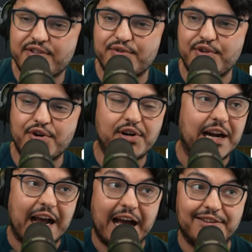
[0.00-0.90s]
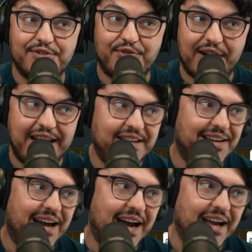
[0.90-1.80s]
to your untrained
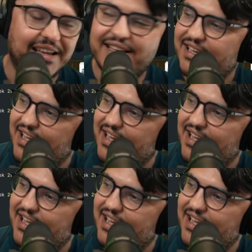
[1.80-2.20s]
eye